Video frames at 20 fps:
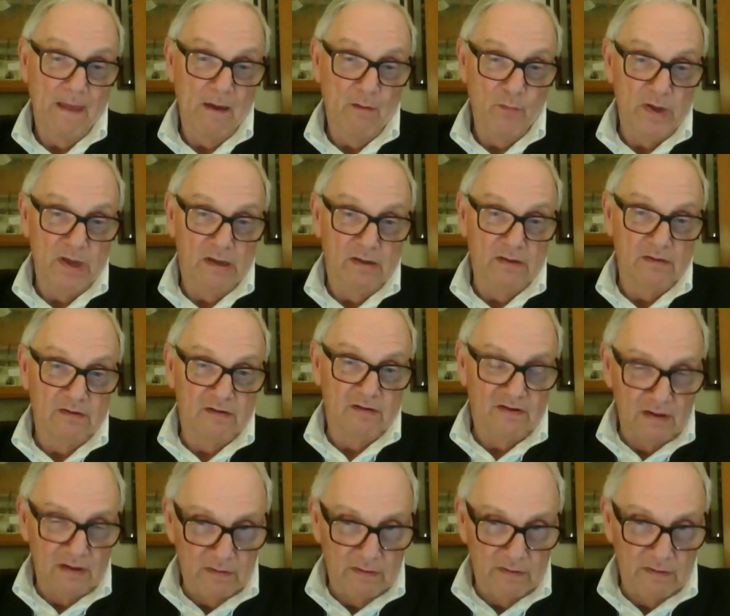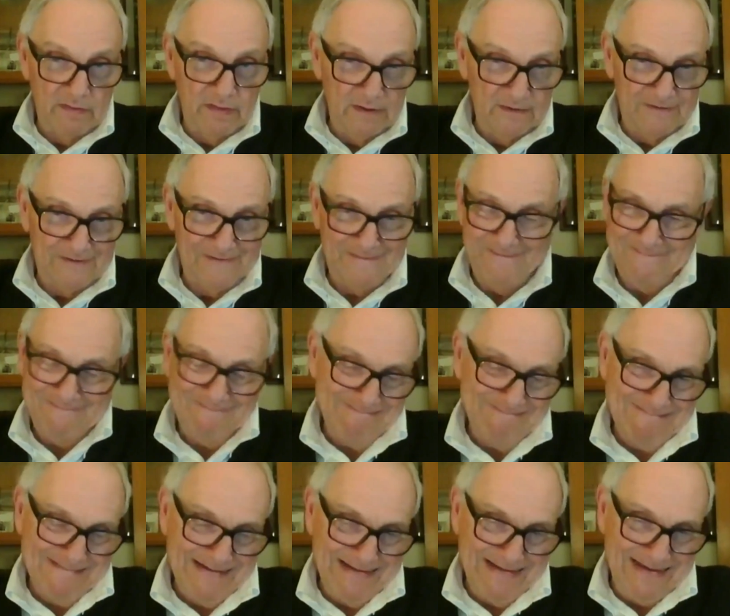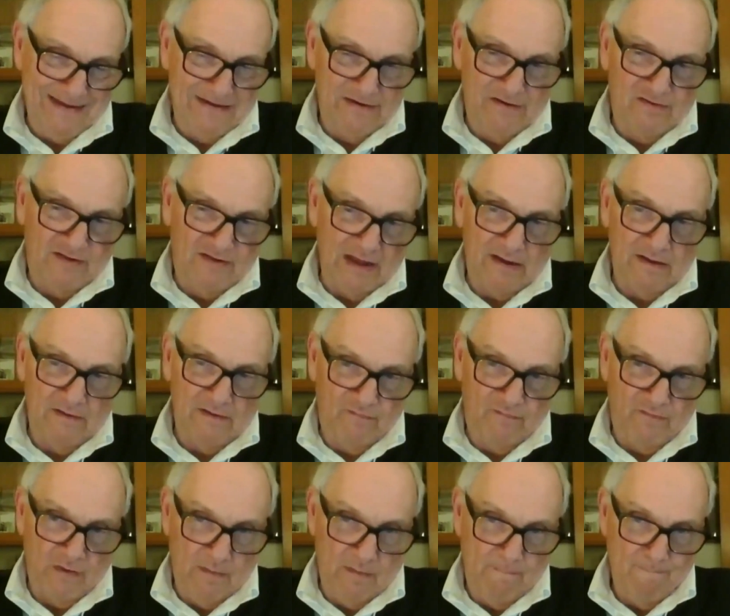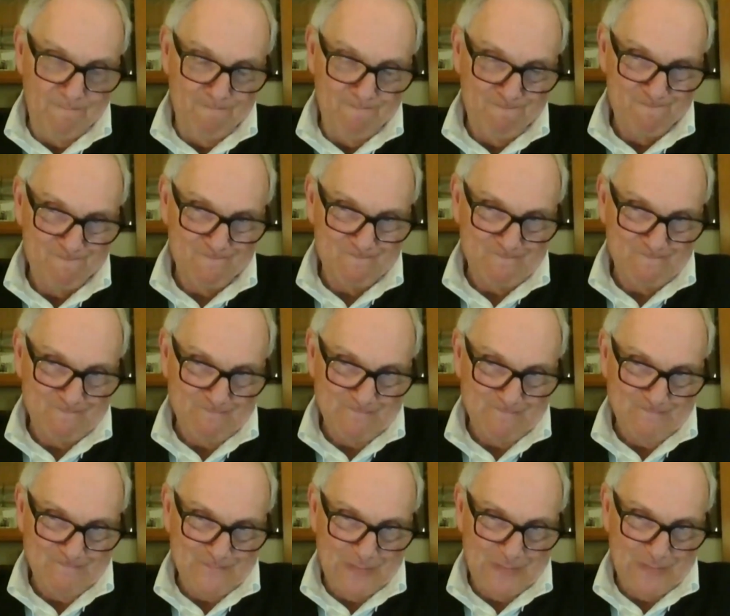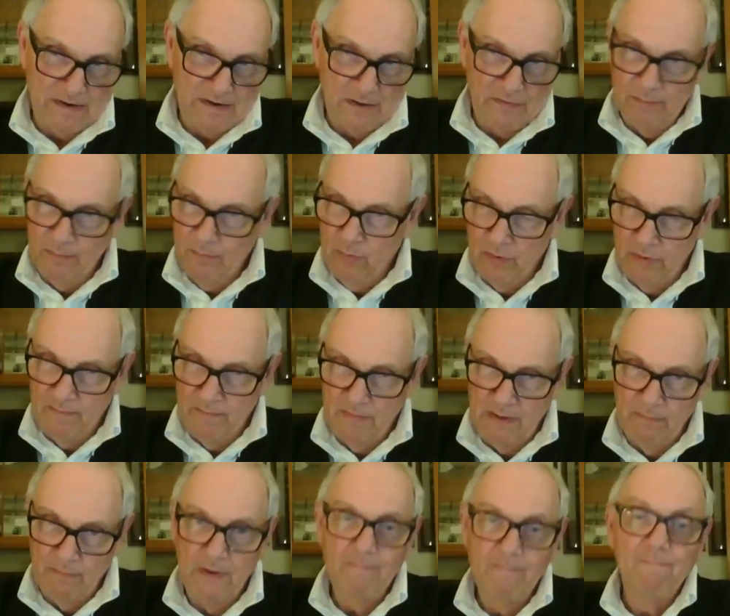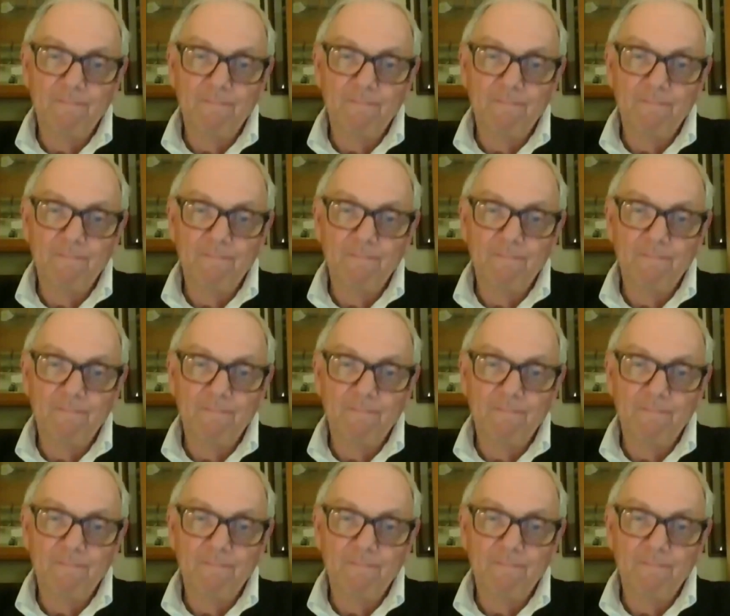I reconsider this, and a second from another board member.